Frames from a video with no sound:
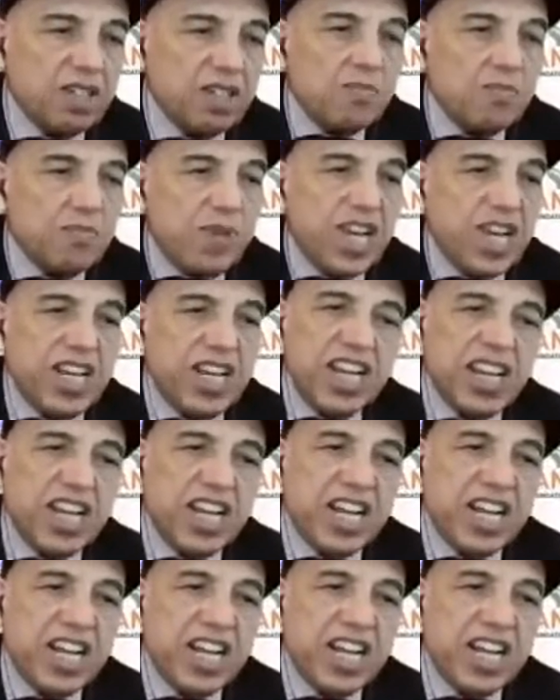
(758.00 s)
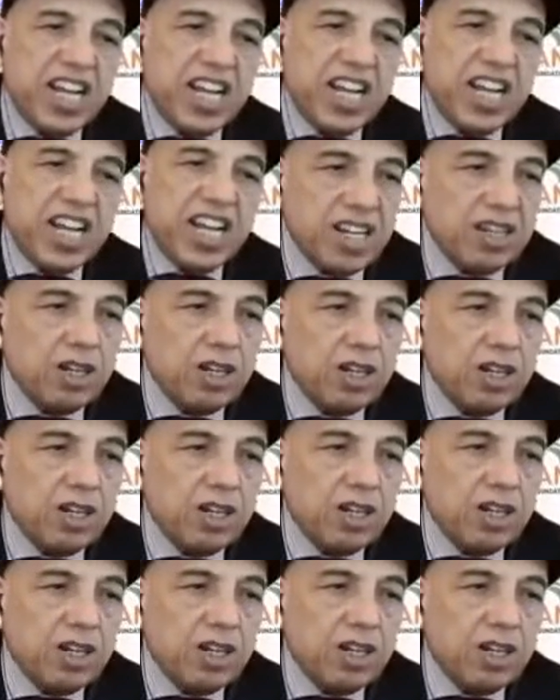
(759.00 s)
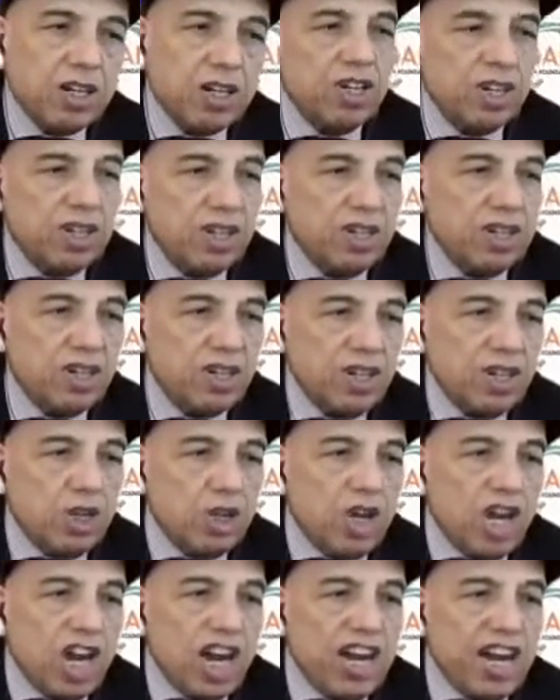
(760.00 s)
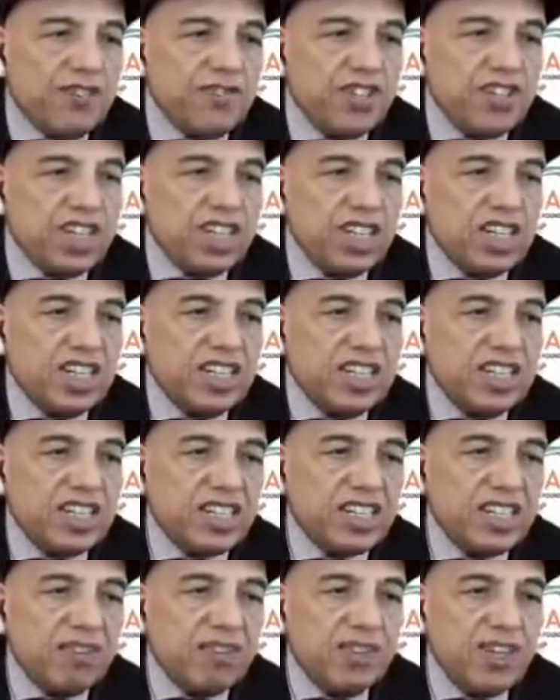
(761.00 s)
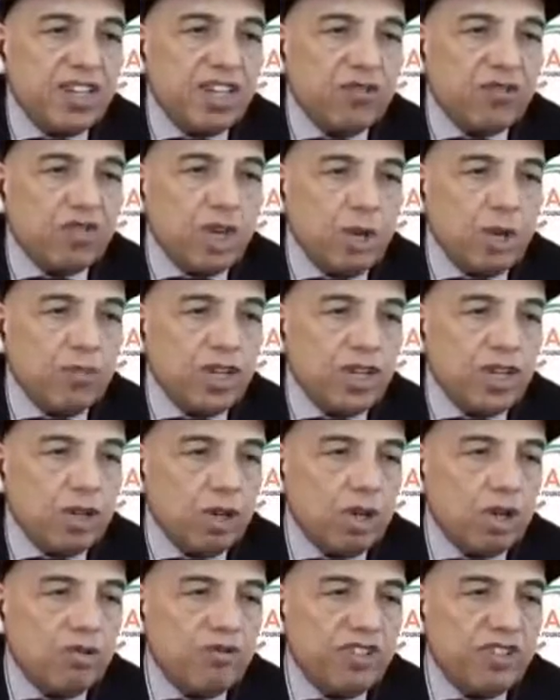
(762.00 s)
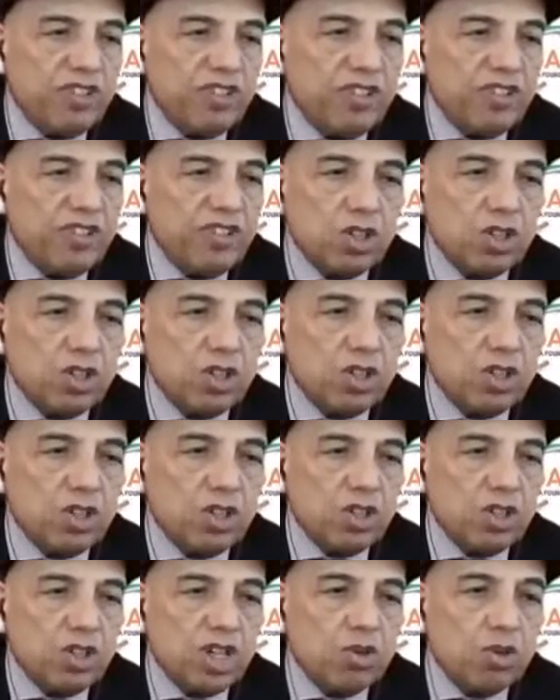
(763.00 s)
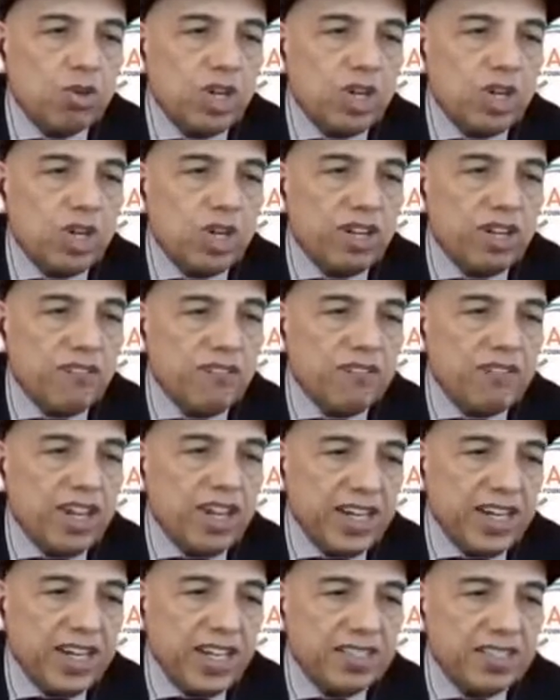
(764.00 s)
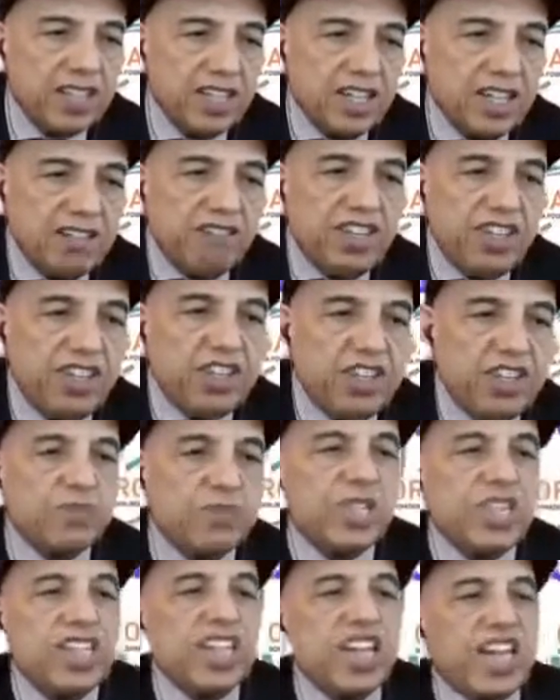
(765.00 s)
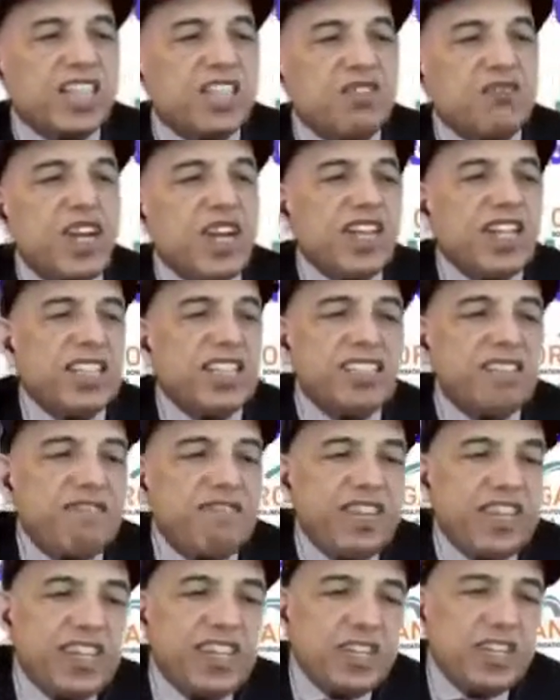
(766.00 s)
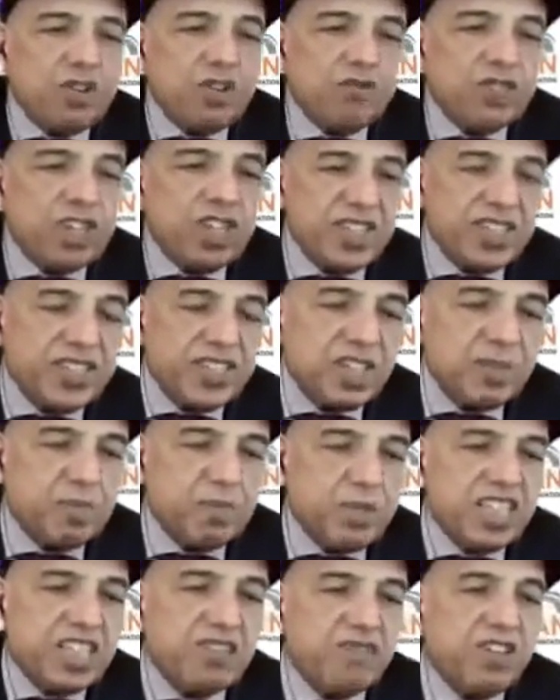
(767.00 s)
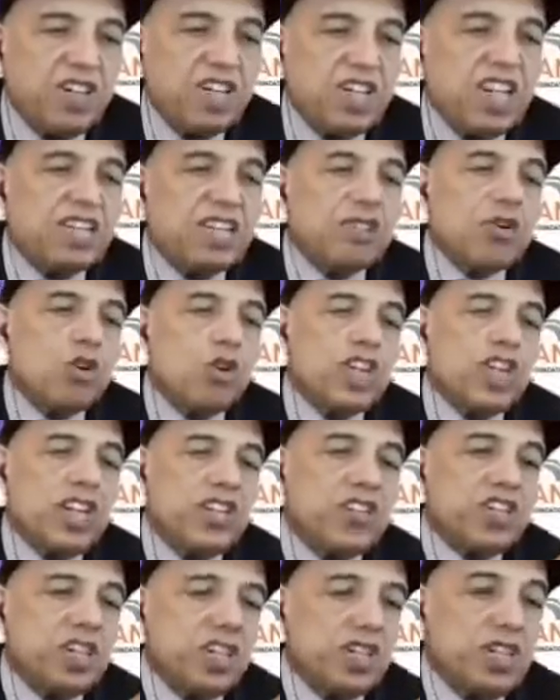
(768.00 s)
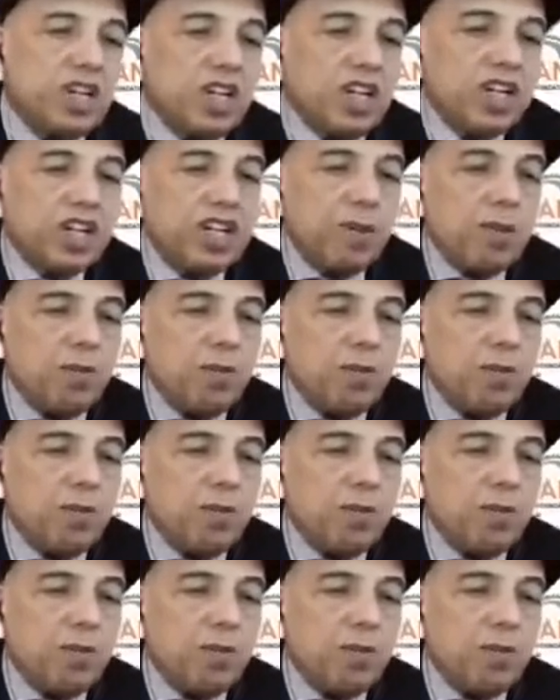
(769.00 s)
Panic has spread across the world after the discovery of the Omicron variant of coronavirus, which has been classified as a variant of concern by the World Health Organization